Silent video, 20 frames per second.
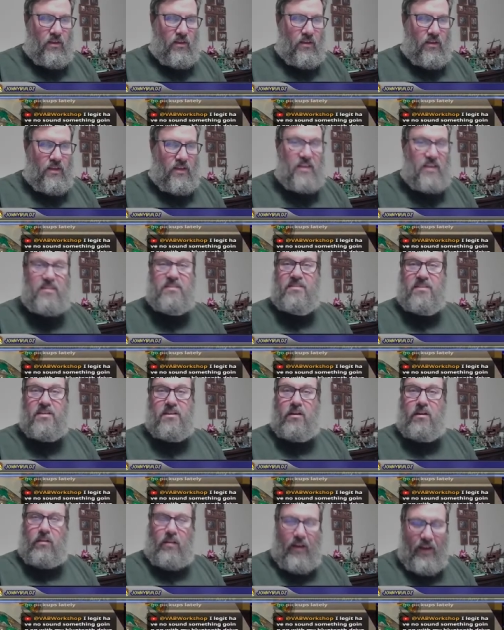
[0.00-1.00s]
EC
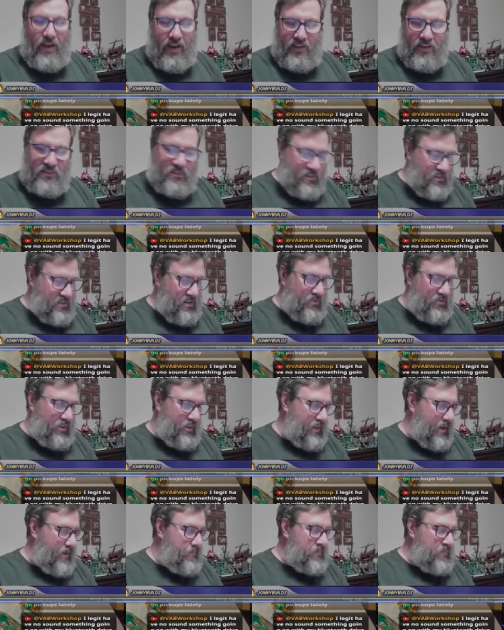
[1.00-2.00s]
class and stuff like
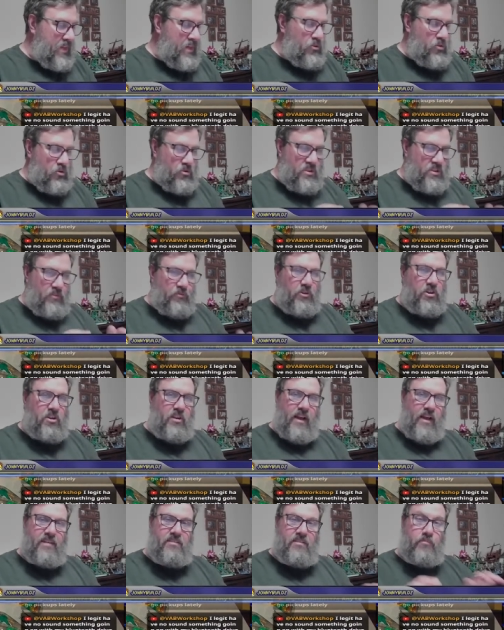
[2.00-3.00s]
that. So there's different
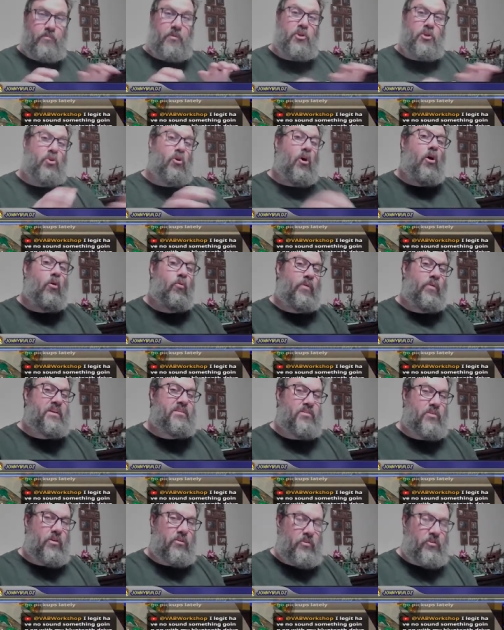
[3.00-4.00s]
classes, but you're all
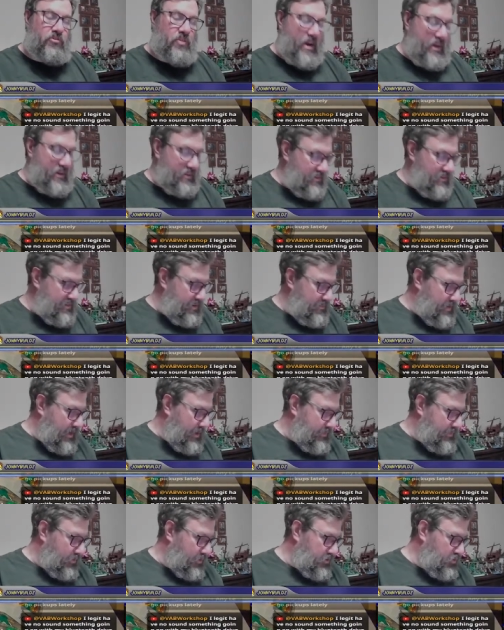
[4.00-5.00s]
racing on the track at the same time.
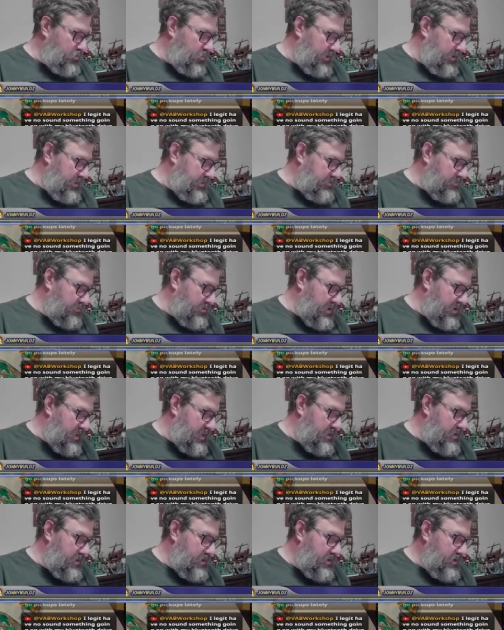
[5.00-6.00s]
There were 23
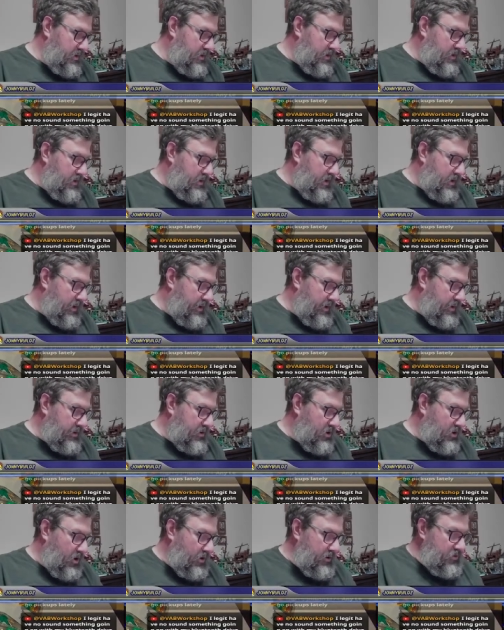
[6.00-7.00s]

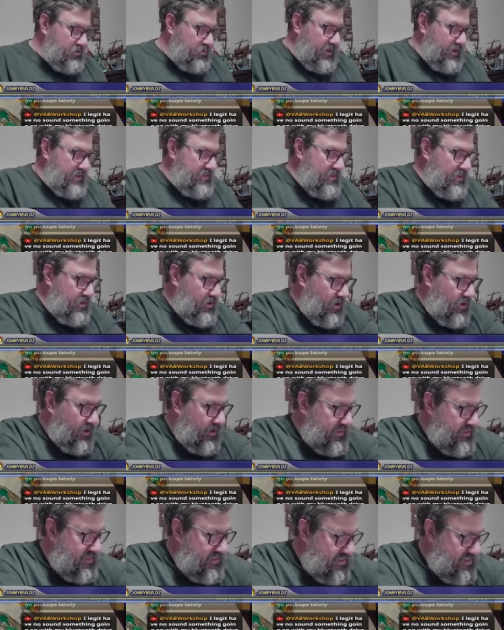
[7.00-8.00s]
cars racing on
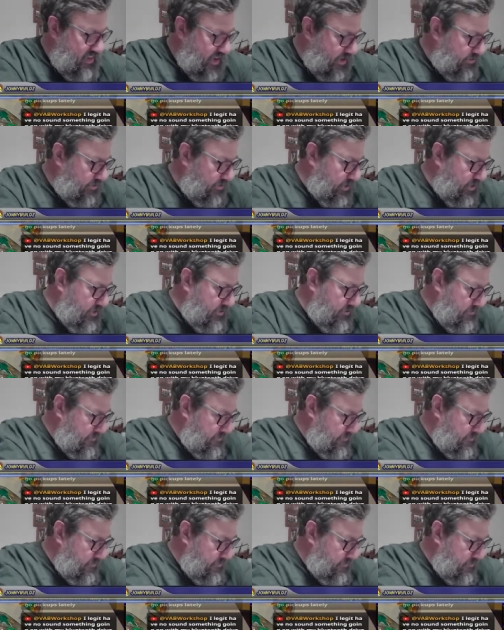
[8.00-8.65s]
Saturday.